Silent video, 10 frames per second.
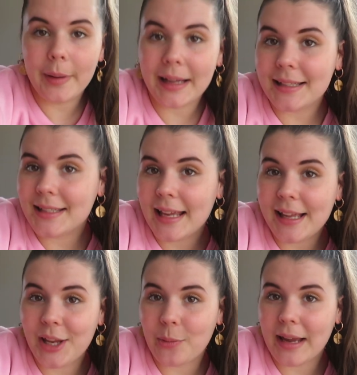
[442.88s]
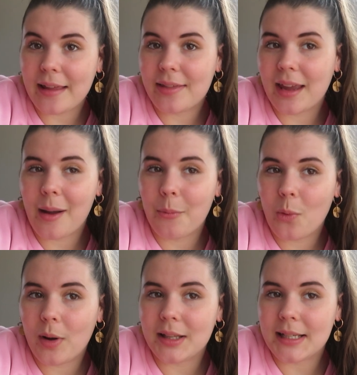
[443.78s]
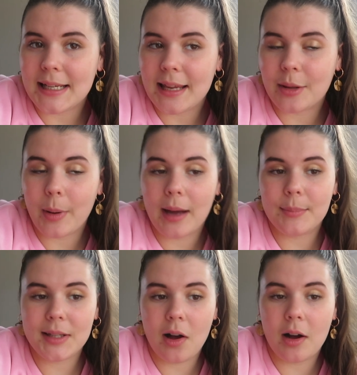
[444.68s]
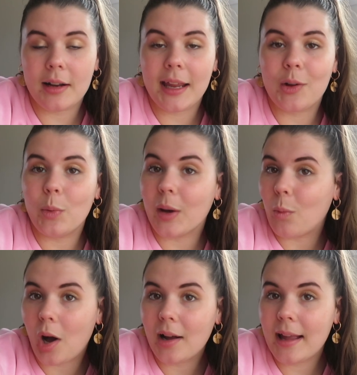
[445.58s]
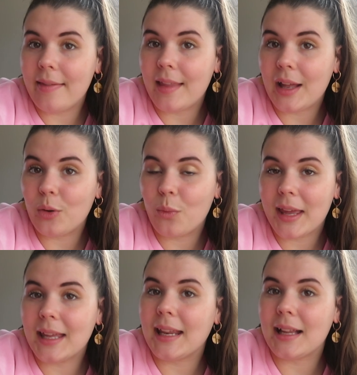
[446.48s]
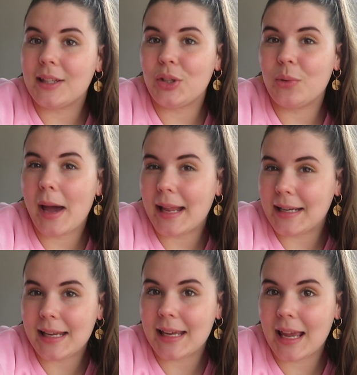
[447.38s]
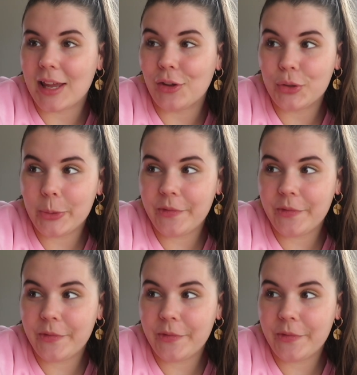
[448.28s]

But anyway, I think I'm going to take the pups on a quick walk and then we can get to editing a YouTube